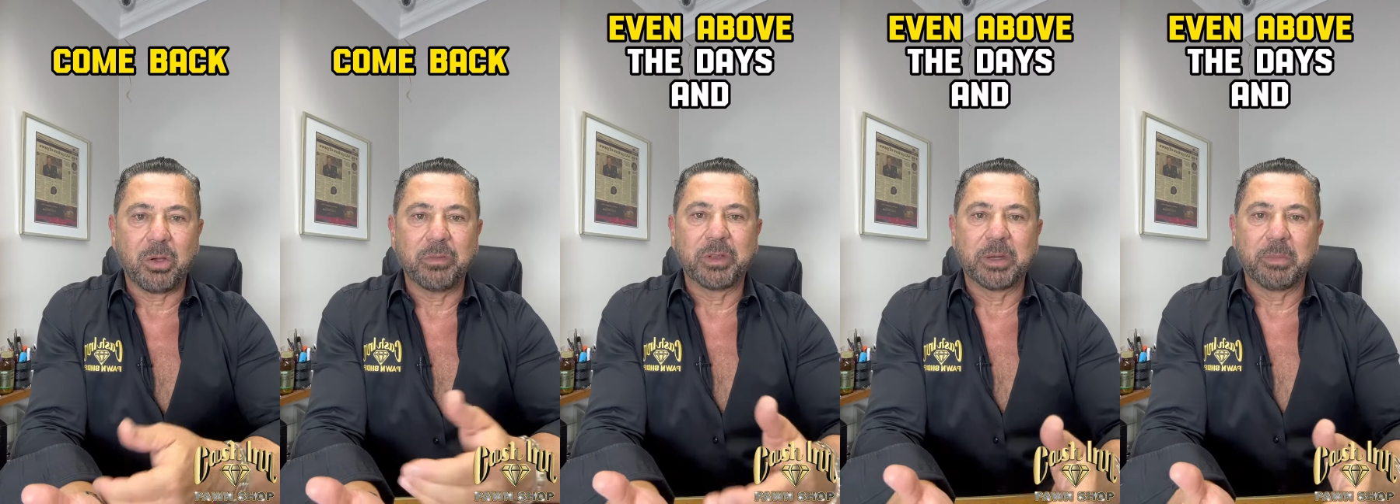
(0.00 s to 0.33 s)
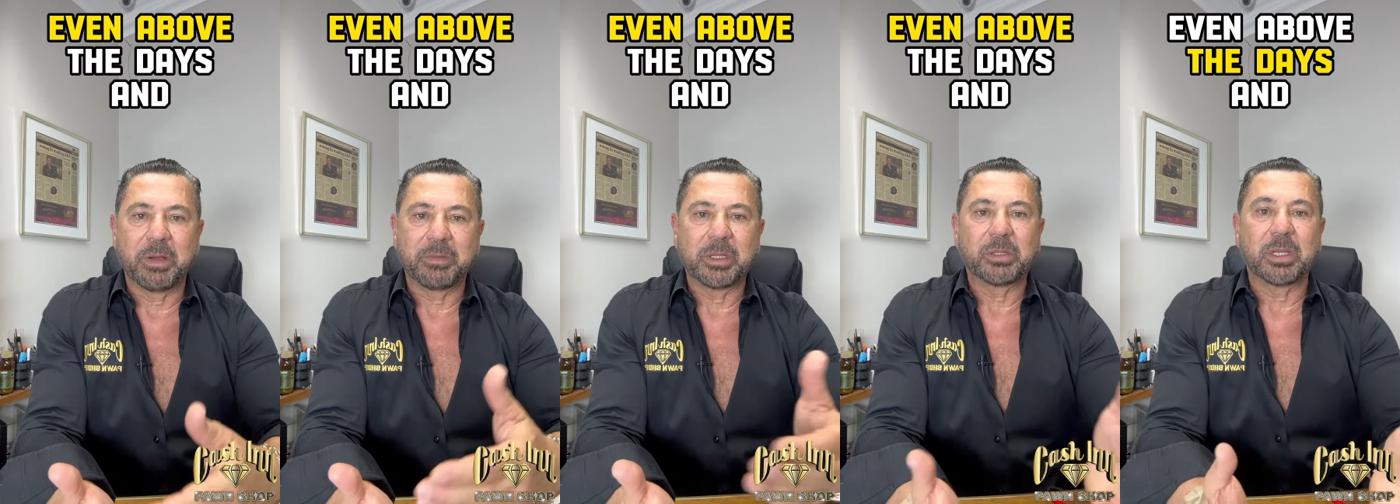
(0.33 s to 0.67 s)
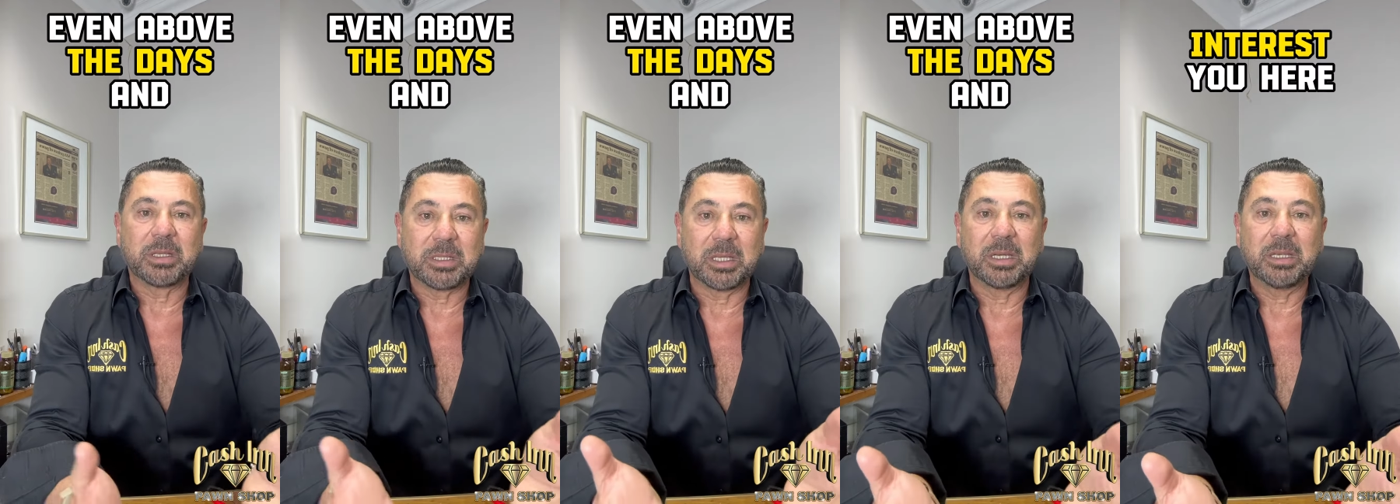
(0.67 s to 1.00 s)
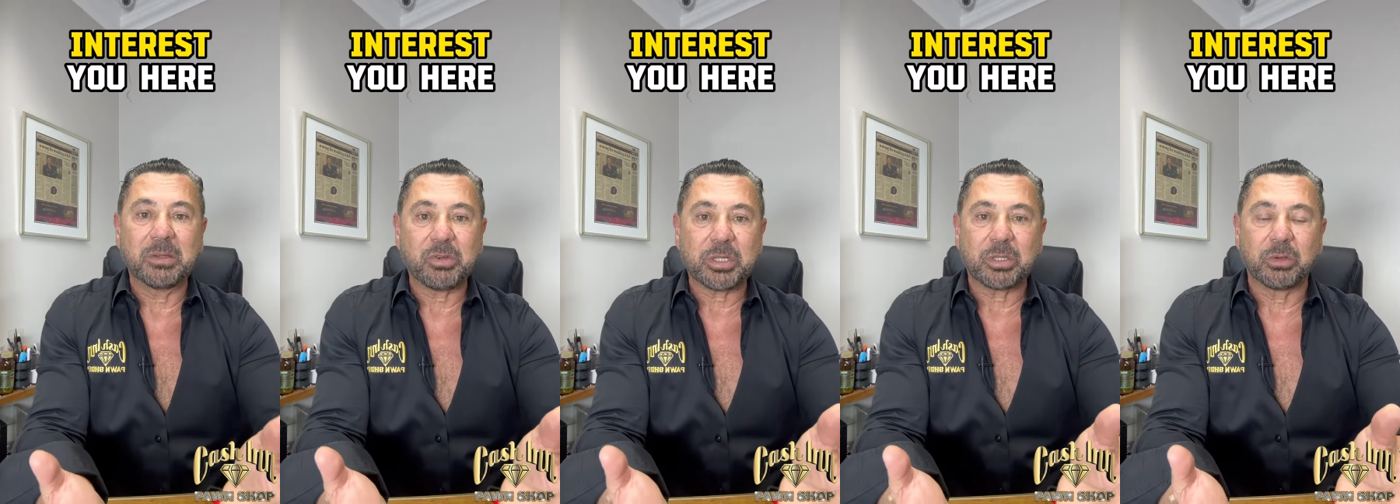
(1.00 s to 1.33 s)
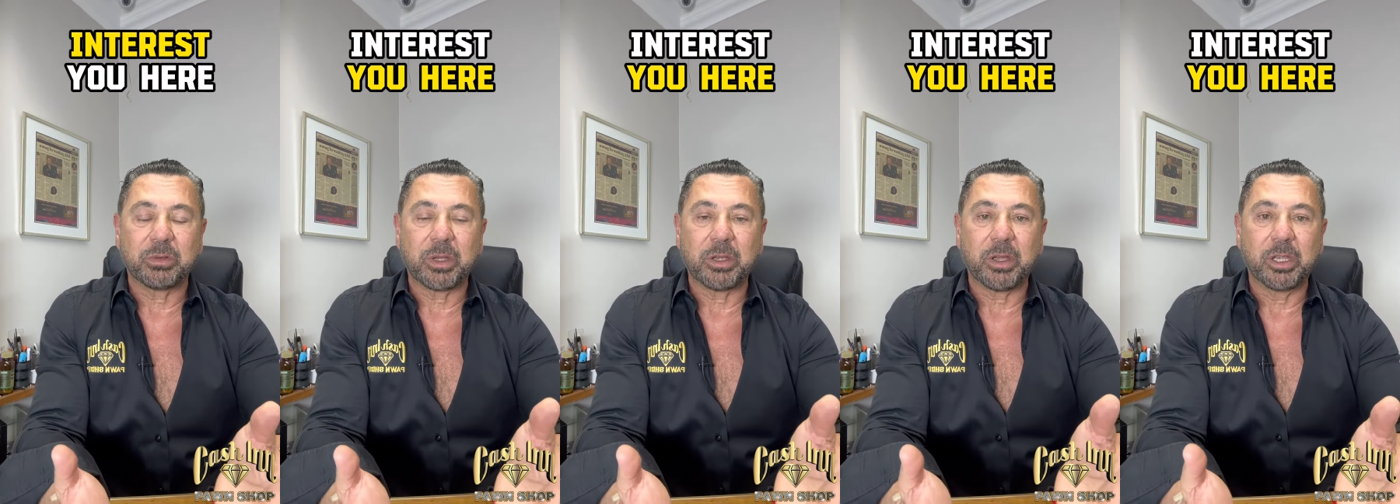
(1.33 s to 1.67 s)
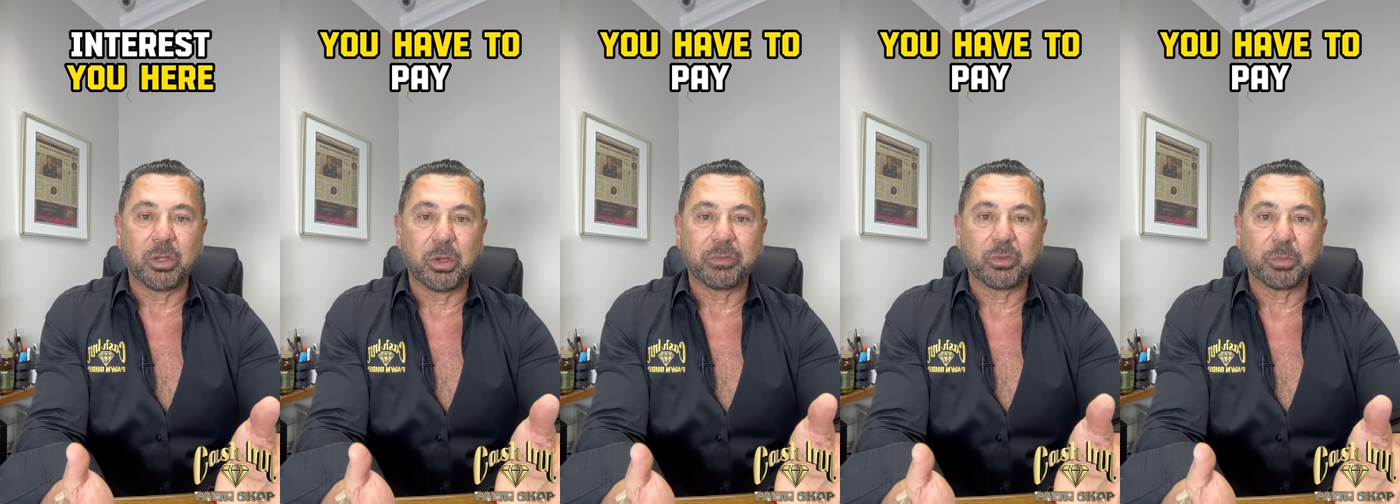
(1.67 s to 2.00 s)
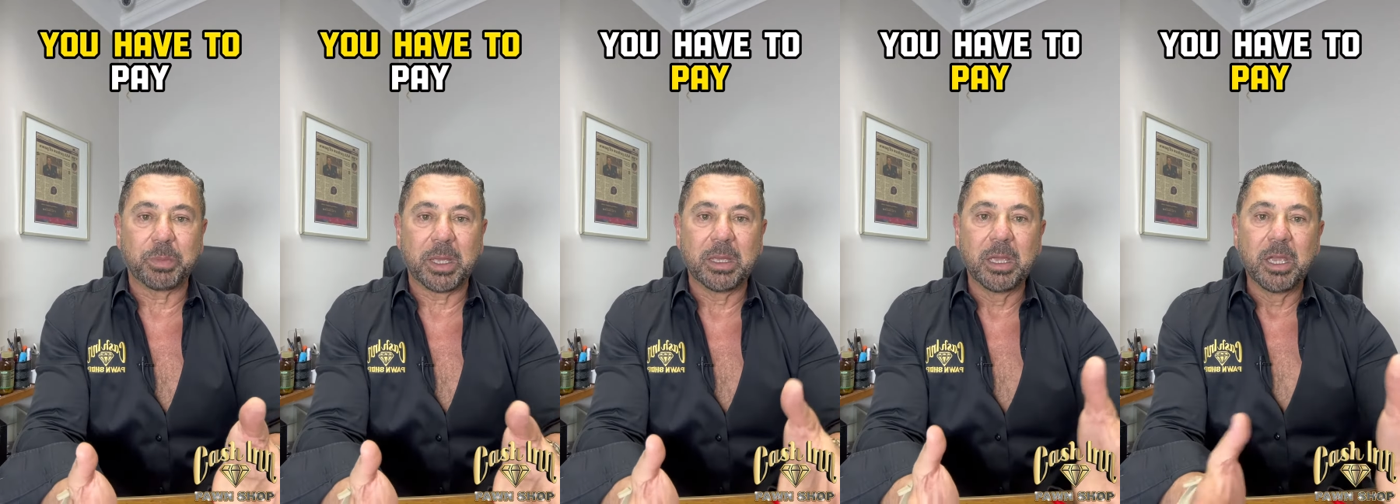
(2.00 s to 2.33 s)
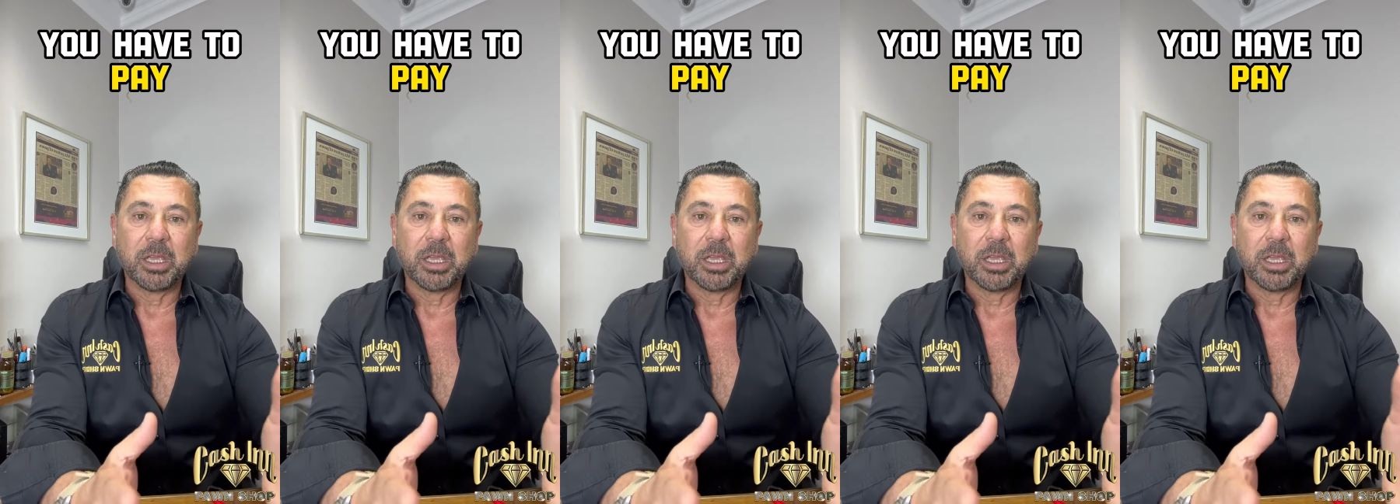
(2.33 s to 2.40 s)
Over and above that, there's an interest you have to pay.